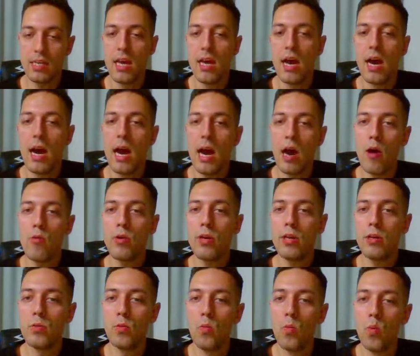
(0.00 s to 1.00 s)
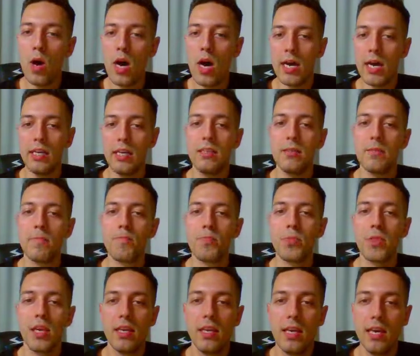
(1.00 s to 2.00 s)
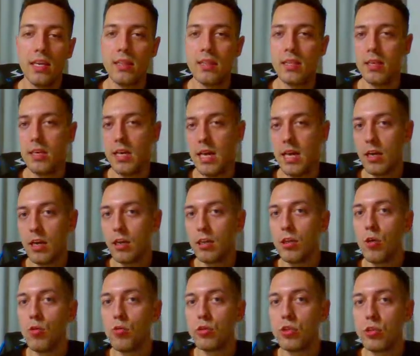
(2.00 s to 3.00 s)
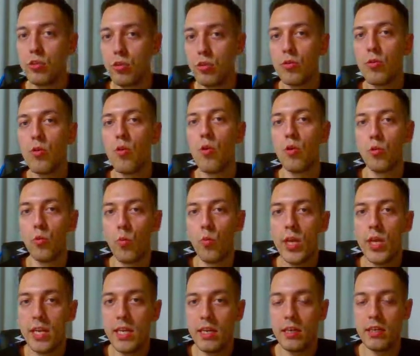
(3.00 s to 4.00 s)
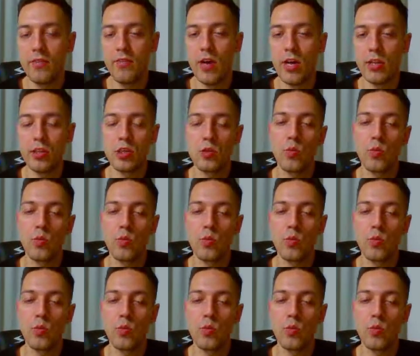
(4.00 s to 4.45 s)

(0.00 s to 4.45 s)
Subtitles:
How can white get a close to or winning advantage?